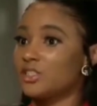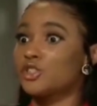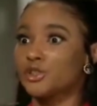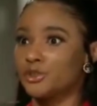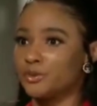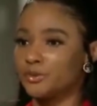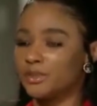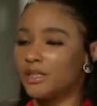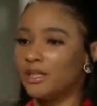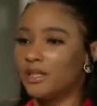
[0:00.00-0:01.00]
when it comes
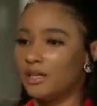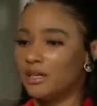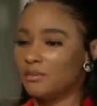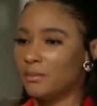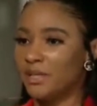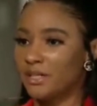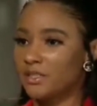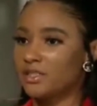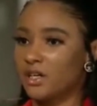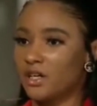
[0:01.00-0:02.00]
down to a reputation,